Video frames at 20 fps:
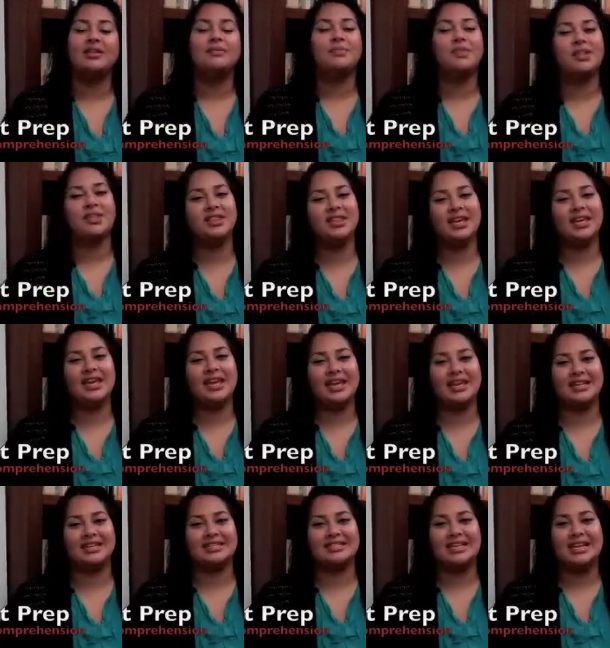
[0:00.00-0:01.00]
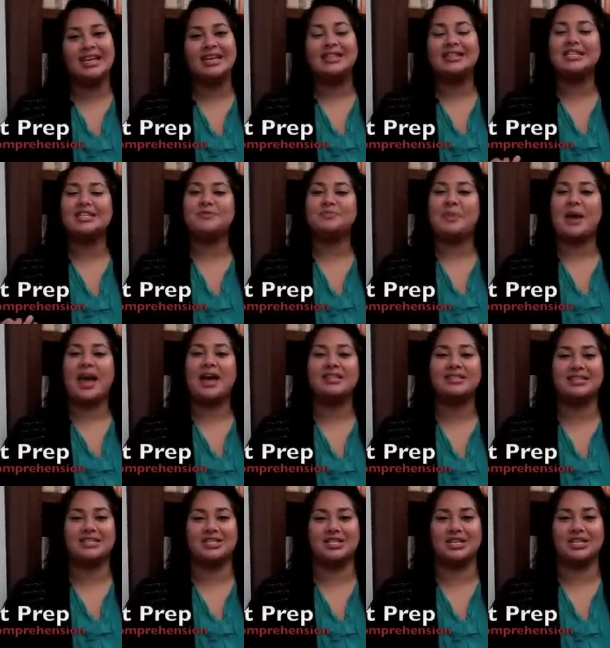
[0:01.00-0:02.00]
But the thing is, these
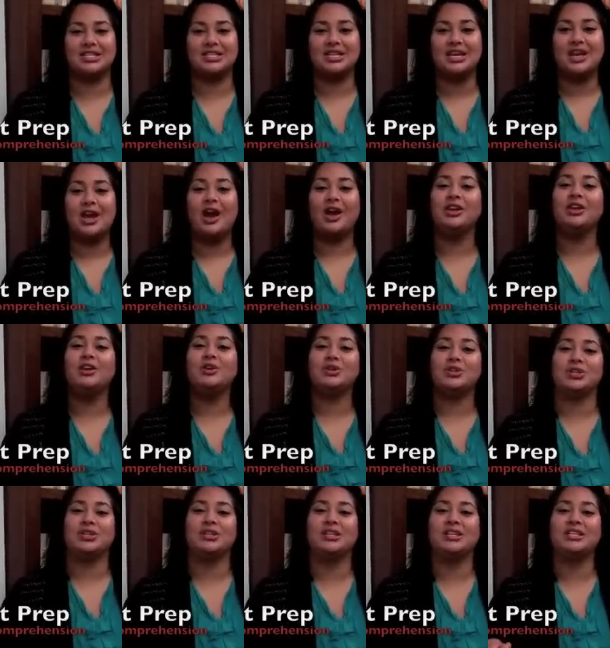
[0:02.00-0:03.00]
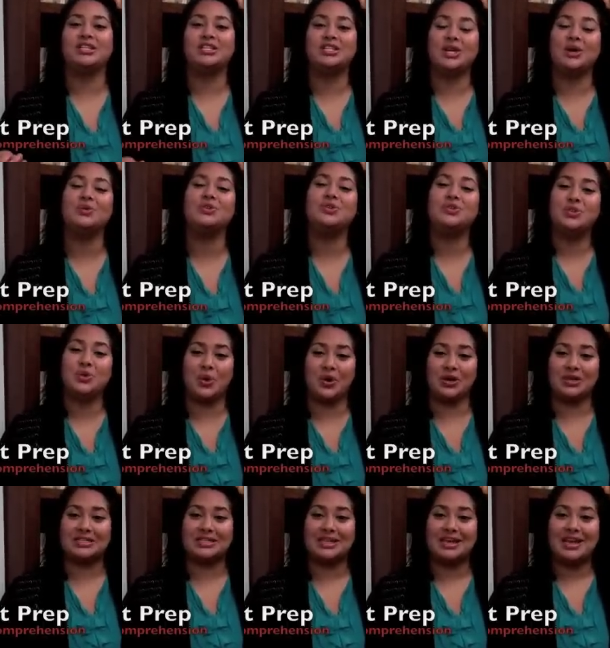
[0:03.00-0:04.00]
passages are usually so
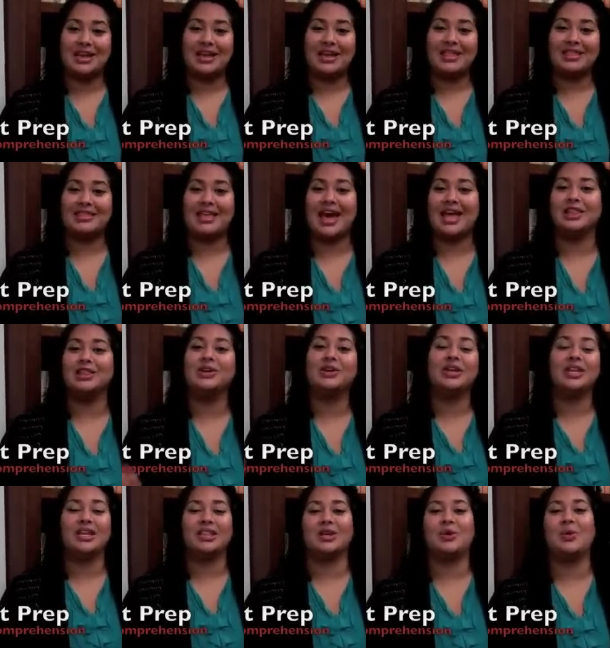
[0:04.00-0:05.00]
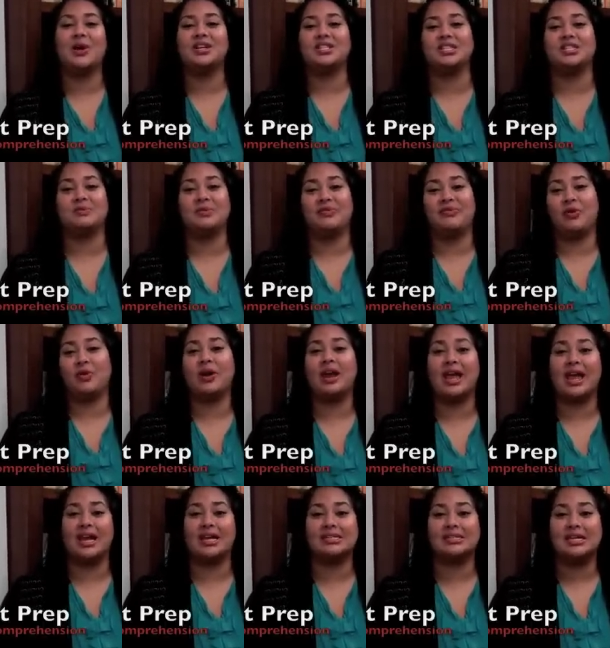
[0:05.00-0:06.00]
short that looking at the questions
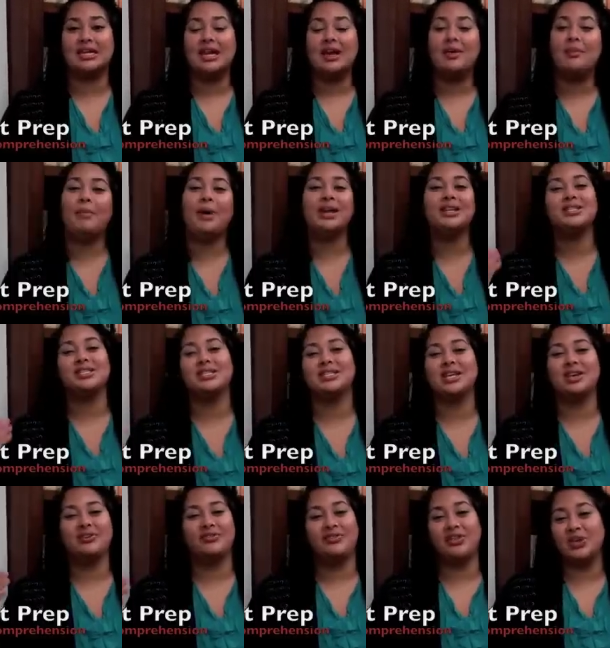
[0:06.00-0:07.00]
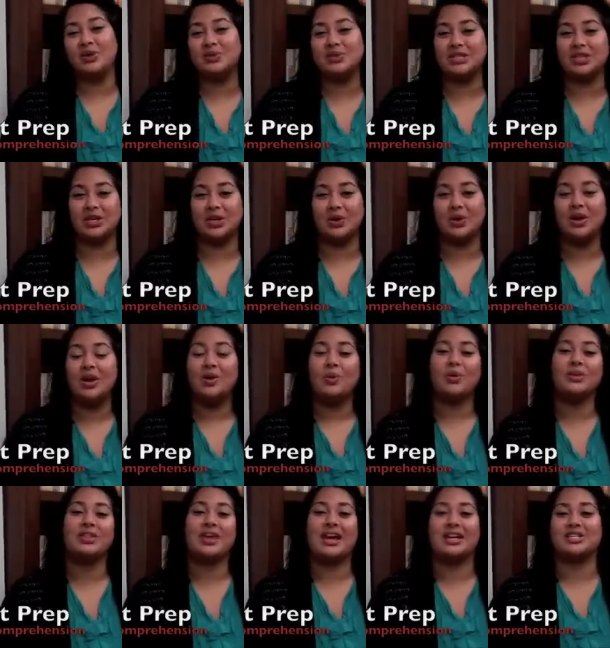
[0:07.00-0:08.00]
beforehand might just confuse you
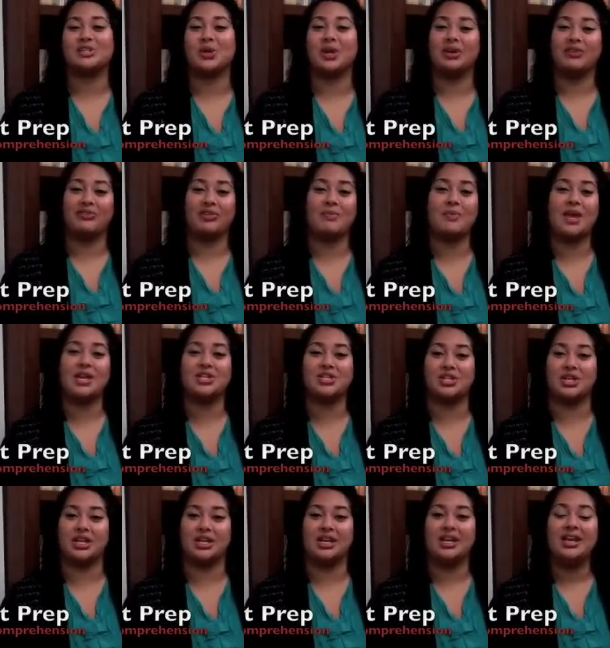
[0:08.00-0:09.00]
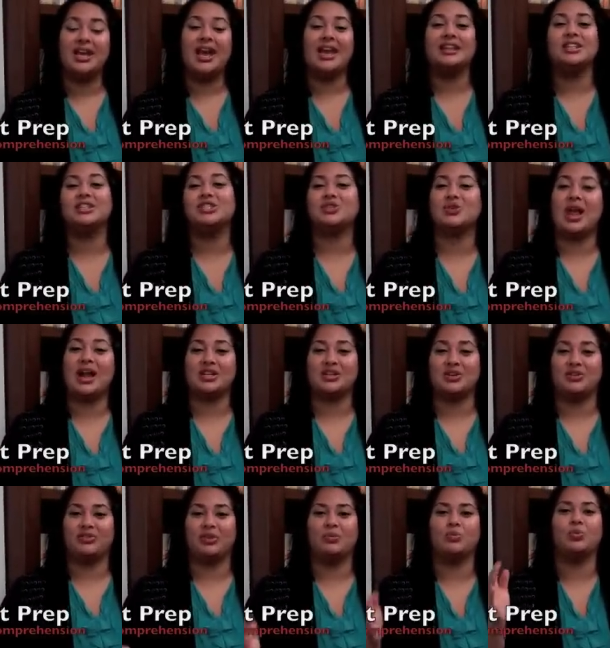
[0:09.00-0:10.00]
with extra information and distract
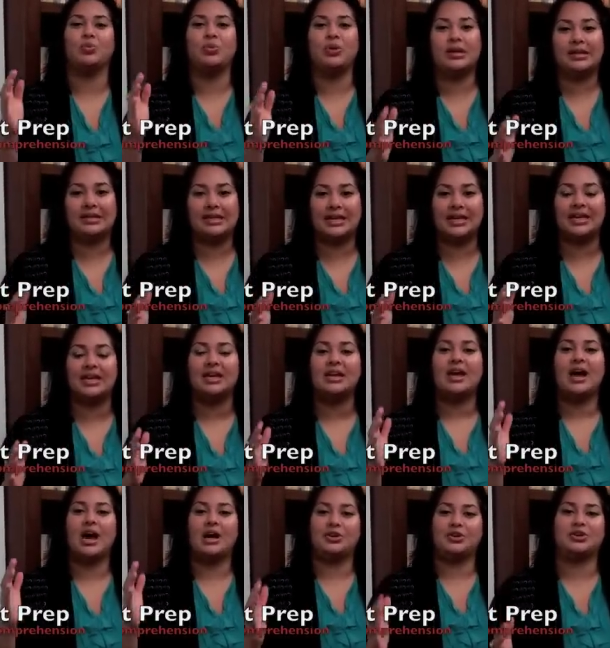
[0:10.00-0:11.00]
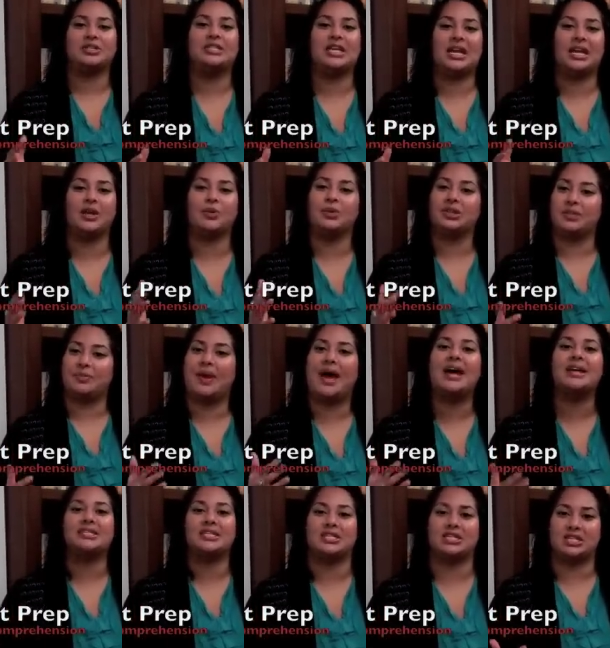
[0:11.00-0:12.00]
you from really understanding what the
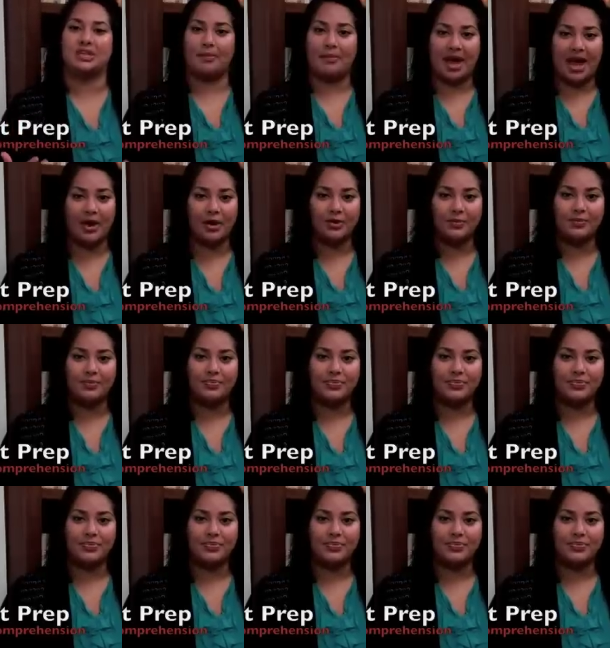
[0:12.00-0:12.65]
passage is about.